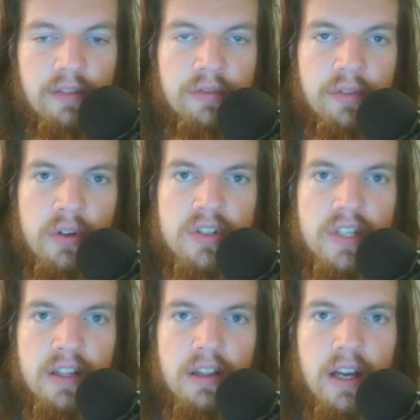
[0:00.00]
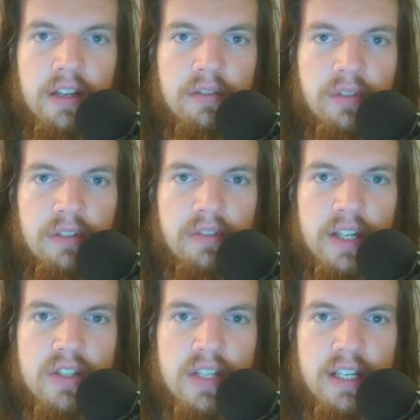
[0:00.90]
first in line for the
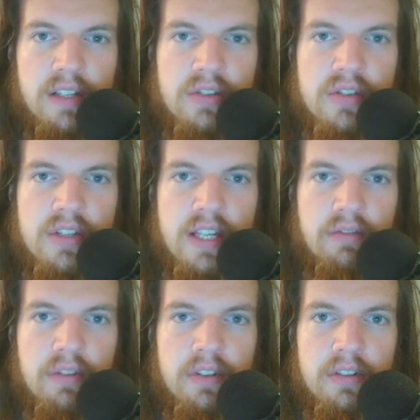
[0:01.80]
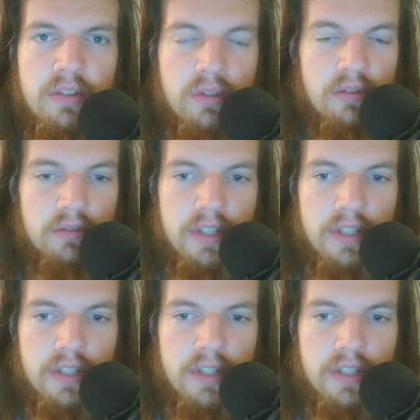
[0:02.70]
vaccines even, you know.